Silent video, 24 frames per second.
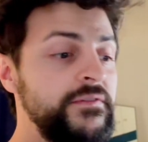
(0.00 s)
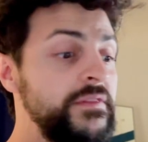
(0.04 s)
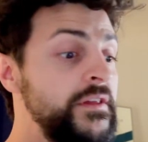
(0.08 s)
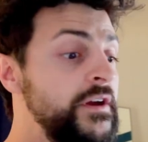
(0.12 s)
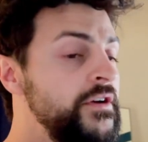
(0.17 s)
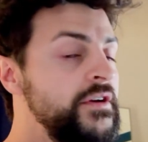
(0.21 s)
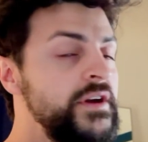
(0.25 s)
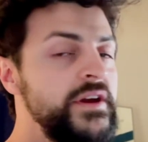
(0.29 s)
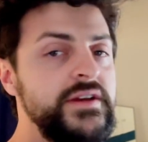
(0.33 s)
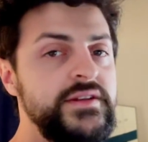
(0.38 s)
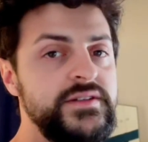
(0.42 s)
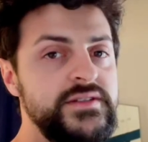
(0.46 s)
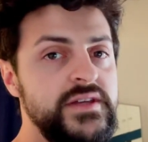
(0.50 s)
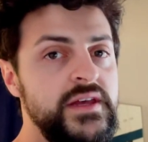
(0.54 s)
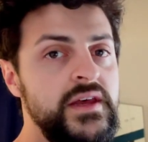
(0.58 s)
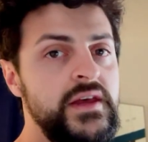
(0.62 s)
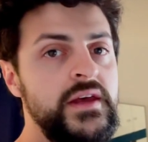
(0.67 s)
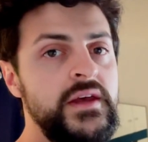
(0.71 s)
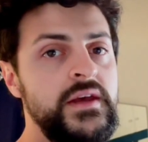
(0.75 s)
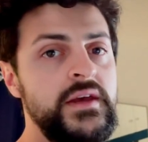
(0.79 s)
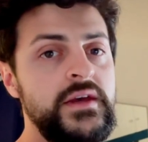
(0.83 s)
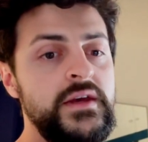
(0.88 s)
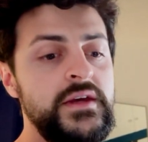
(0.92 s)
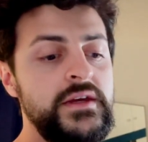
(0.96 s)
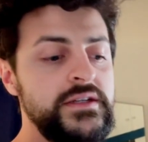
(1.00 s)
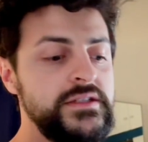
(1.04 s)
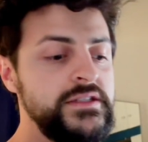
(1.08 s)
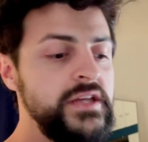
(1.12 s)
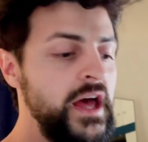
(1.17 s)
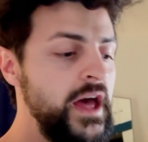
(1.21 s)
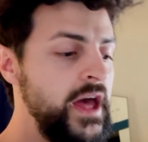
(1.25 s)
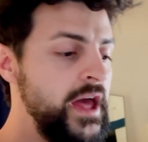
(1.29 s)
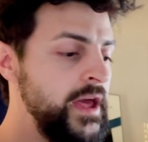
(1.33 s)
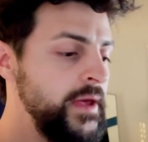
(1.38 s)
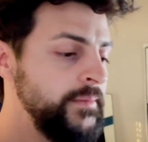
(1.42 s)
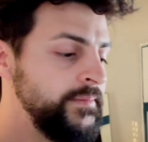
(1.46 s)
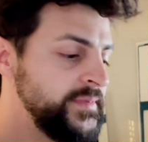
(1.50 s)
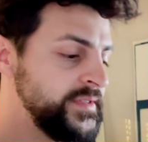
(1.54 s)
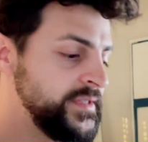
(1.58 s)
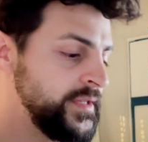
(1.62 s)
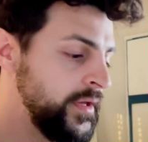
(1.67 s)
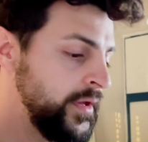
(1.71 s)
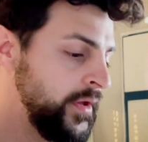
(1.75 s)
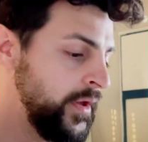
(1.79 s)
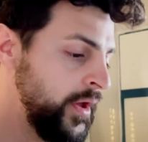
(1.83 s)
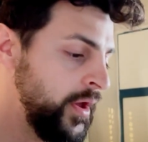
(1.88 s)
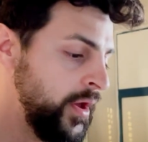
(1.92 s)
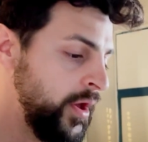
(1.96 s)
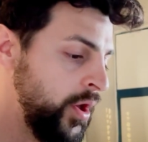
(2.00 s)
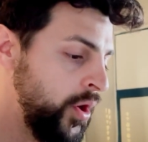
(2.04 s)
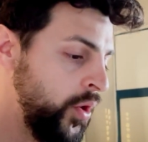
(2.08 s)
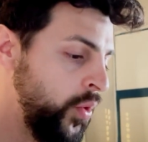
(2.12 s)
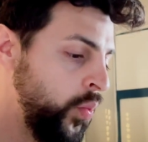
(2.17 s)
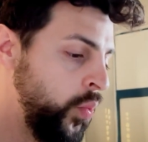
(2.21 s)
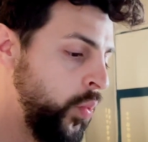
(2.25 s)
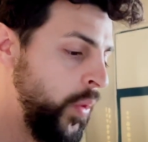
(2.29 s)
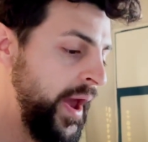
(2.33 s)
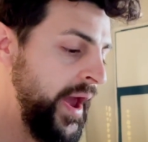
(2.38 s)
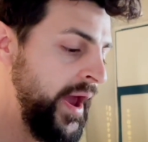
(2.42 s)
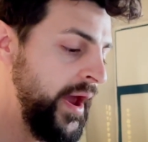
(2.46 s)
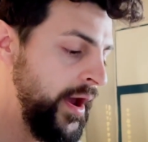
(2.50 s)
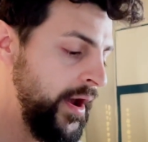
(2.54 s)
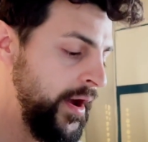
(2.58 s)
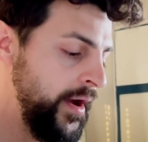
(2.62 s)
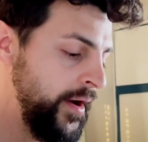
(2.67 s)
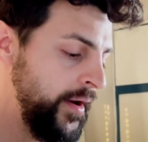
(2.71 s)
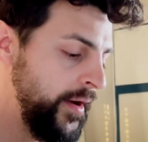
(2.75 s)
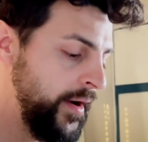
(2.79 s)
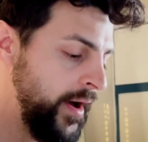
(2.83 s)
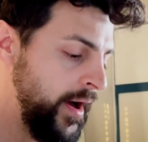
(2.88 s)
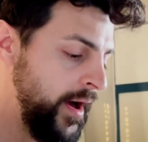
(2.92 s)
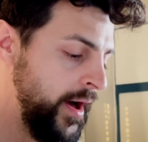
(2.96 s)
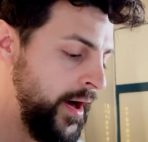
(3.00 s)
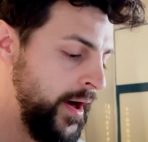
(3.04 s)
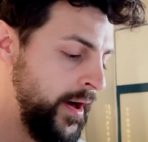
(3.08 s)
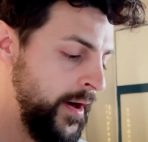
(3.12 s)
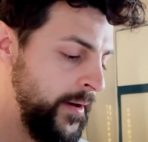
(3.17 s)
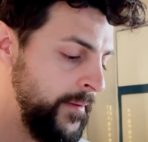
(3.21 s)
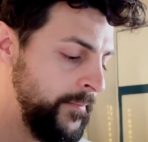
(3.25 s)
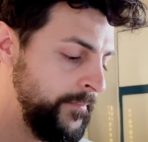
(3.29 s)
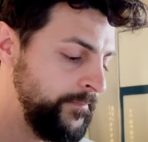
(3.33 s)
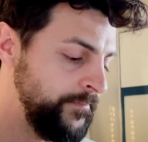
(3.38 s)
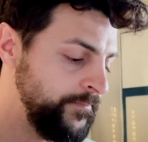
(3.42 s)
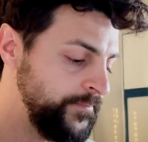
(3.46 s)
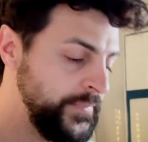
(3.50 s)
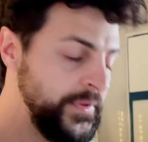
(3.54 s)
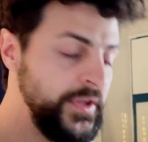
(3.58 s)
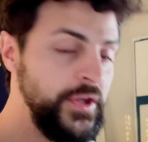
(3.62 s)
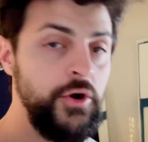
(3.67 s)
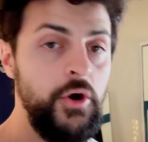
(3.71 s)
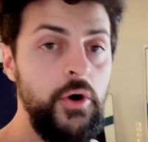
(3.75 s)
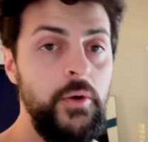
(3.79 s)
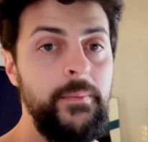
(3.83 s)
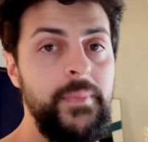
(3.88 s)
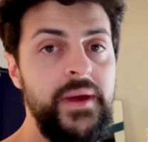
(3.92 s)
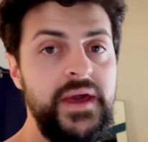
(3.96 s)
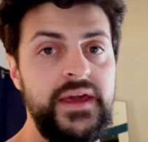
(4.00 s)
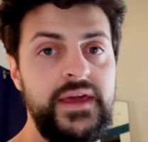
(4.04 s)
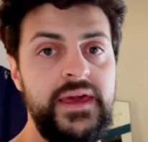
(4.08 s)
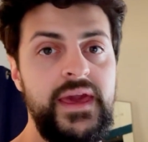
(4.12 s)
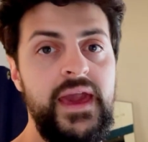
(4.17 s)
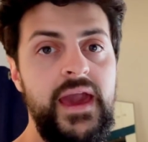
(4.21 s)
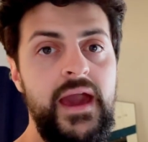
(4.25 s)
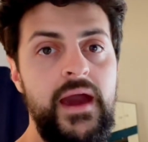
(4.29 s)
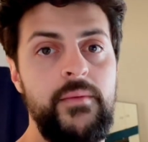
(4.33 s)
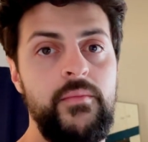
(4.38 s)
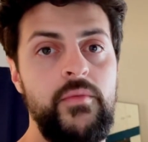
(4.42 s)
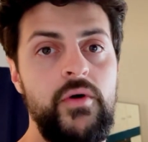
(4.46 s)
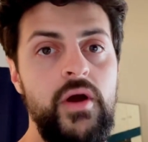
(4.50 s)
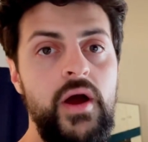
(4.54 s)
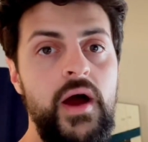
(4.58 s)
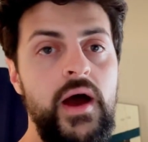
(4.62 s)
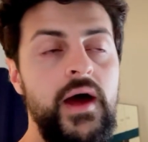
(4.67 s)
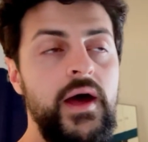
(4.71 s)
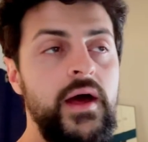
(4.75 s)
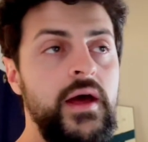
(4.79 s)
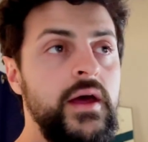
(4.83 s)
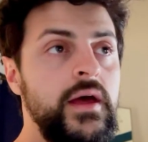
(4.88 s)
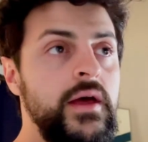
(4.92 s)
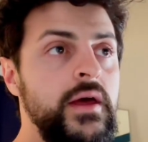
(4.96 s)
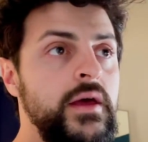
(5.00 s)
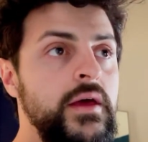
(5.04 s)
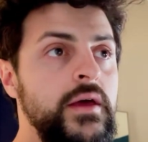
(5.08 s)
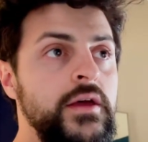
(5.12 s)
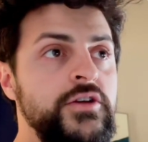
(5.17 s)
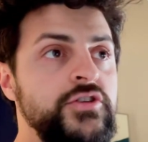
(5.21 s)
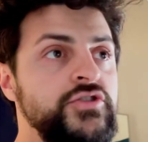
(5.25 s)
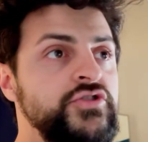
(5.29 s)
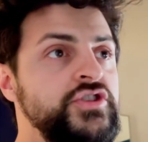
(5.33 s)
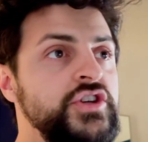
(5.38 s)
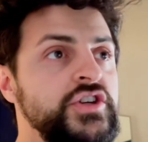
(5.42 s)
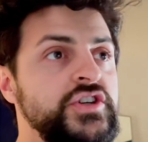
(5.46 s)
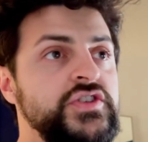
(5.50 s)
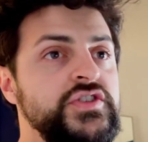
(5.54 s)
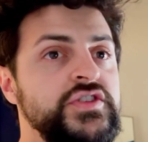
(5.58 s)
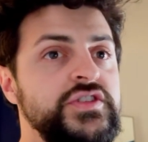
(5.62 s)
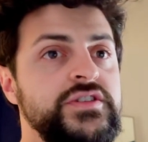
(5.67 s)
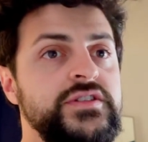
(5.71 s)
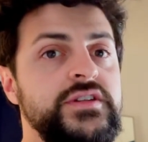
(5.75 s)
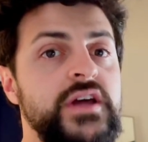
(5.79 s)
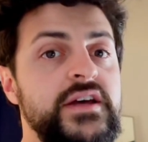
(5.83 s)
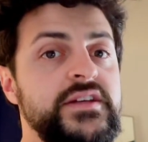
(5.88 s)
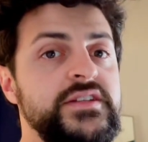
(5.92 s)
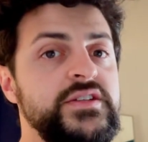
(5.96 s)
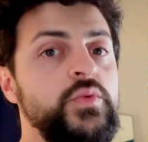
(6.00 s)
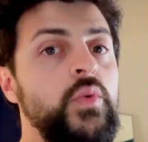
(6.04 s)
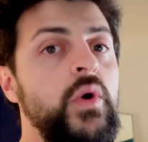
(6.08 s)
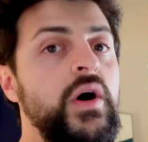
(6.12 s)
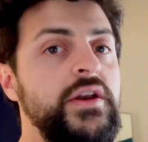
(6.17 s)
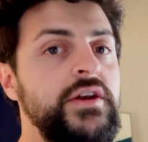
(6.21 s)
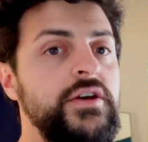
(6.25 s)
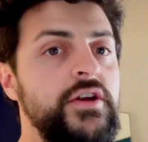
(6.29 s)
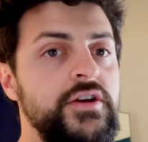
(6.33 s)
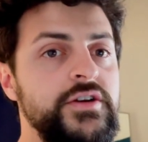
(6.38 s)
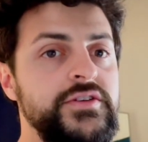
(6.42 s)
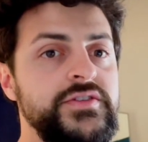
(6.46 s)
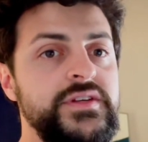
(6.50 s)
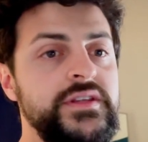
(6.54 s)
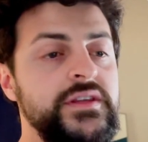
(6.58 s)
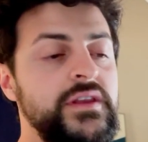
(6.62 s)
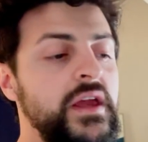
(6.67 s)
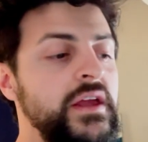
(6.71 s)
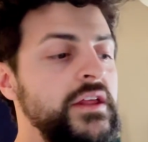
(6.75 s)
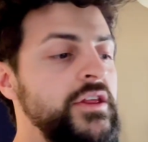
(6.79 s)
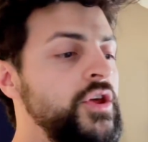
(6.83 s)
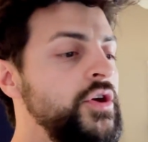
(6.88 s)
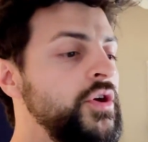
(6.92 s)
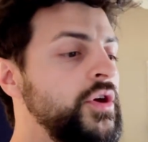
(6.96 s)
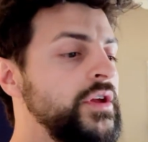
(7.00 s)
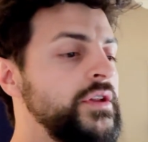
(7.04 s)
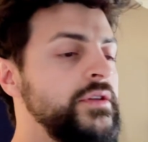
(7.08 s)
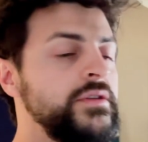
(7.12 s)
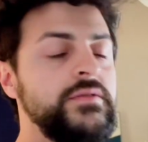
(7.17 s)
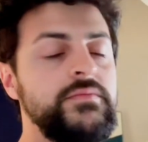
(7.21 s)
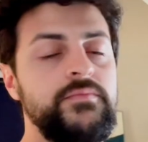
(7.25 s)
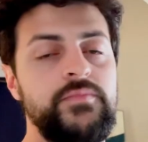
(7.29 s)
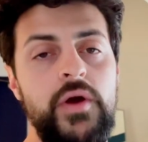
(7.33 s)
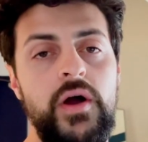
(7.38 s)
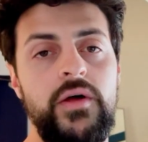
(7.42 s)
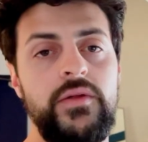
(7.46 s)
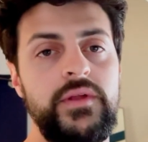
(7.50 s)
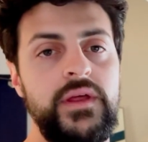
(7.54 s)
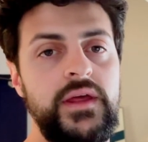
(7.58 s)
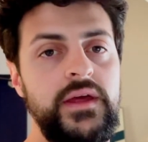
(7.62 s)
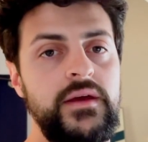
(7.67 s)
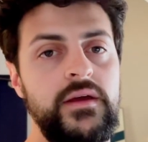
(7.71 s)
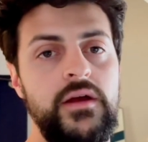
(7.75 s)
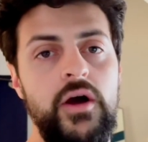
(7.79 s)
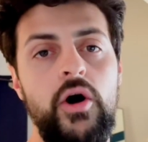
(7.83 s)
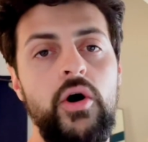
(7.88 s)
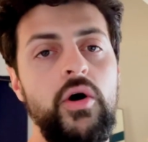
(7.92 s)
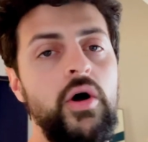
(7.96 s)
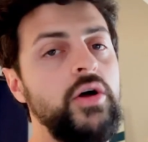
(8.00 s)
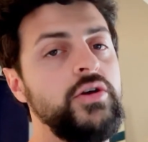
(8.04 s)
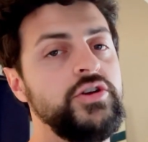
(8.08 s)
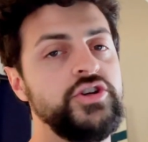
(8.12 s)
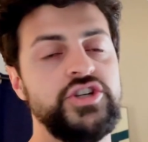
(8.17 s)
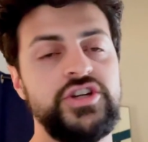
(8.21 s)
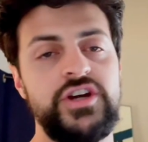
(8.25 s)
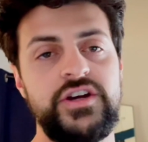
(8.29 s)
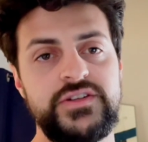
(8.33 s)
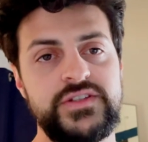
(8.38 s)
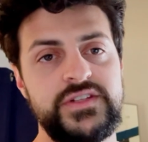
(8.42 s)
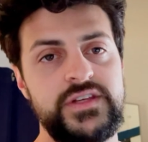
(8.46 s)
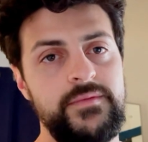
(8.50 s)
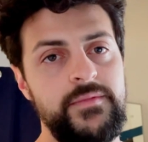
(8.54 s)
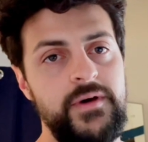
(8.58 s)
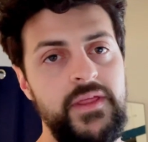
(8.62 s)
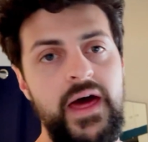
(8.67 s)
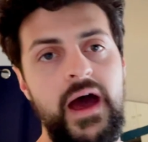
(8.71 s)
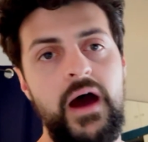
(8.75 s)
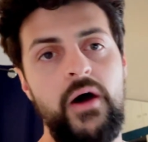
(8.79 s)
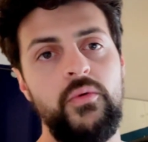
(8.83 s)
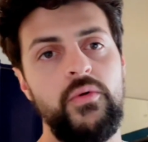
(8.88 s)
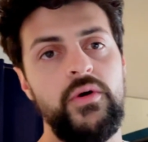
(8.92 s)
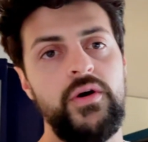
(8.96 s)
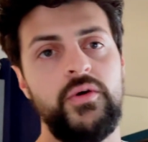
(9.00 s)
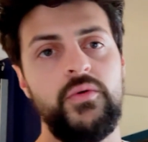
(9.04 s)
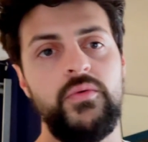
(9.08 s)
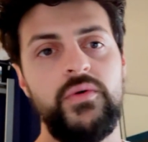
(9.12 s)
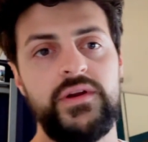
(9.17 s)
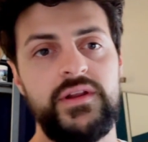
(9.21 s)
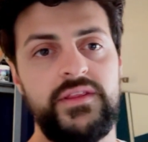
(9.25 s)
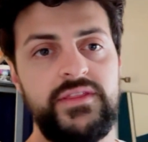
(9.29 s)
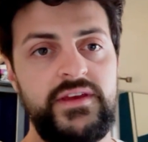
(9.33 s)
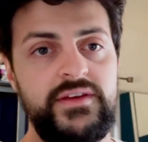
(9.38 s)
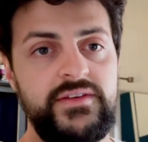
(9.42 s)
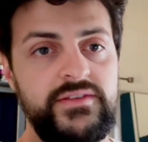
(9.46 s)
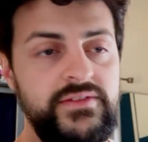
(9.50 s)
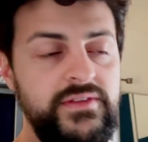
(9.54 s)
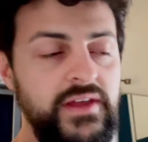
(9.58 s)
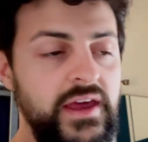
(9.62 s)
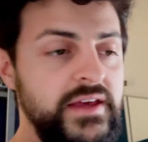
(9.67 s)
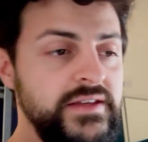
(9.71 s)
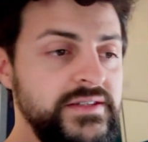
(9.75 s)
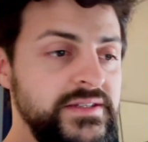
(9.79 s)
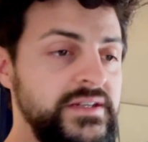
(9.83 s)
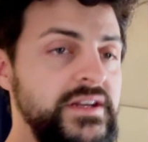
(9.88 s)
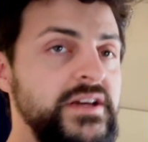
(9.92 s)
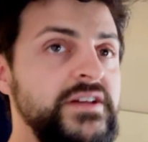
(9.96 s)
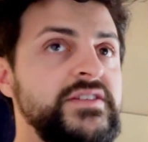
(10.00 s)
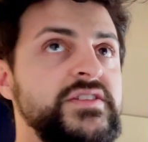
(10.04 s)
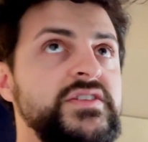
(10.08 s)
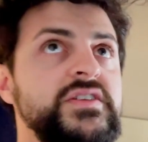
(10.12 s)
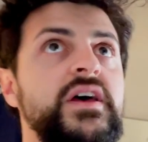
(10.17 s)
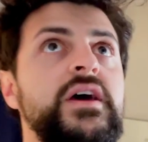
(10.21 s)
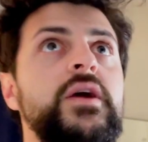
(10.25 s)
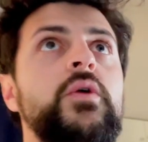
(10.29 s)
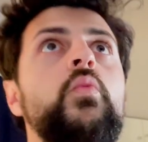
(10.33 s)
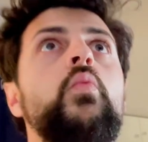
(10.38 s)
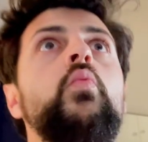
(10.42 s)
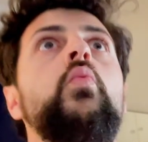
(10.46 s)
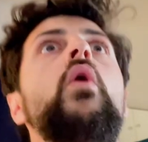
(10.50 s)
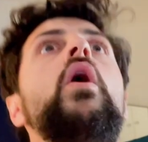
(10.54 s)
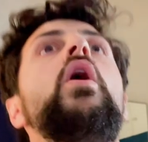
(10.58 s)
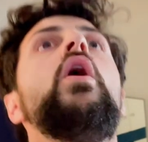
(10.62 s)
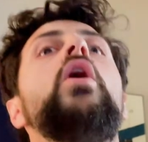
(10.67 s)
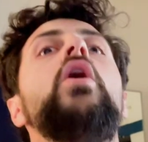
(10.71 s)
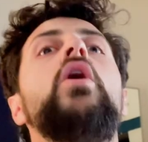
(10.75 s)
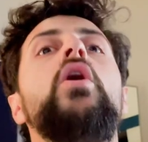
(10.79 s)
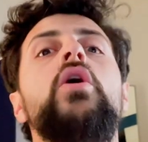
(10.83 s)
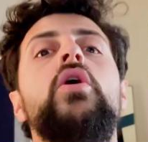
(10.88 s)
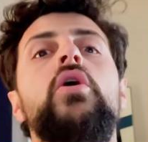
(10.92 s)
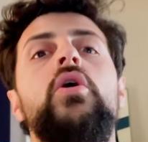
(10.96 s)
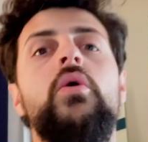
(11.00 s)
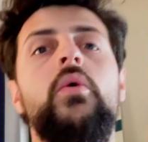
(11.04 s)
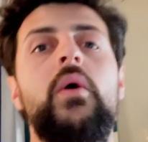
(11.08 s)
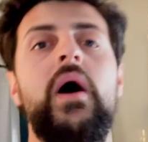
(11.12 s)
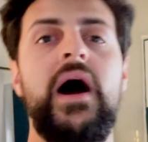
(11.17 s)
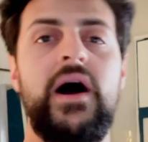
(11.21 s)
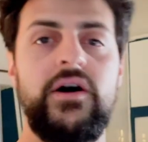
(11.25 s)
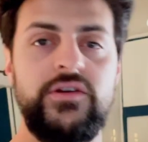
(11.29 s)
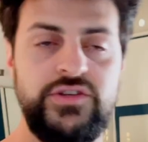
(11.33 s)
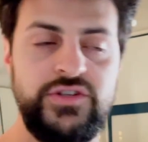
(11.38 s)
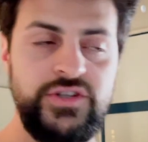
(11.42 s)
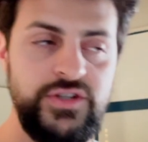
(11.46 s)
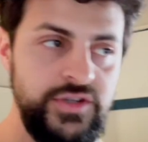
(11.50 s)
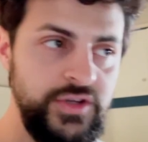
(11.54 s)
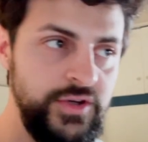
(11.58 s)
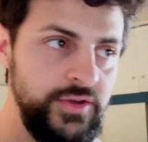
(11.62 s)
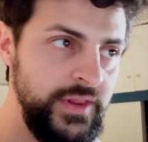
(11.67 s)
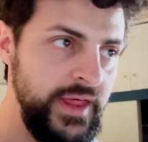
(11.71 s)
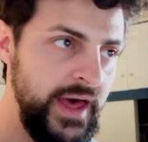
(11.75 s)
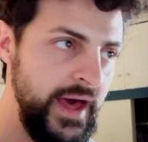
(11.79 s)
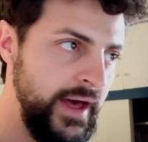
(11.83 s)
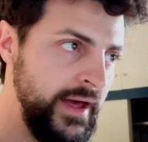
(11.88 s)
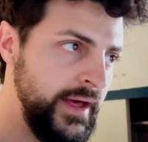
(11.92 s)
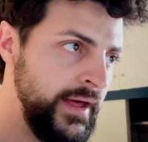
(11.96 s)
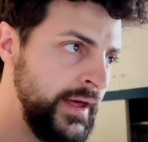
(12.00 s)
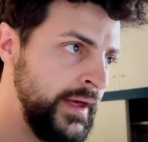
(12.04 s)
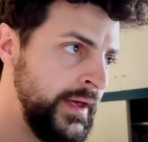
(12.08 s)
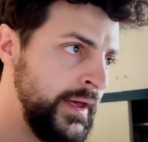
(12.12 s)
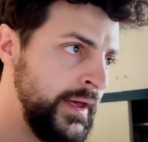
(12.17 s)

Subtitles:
There is times where, you know, big camera just does wonders, and you could probably, I'll share some of that work one of these days, and it's like, whoa, how'd you do that?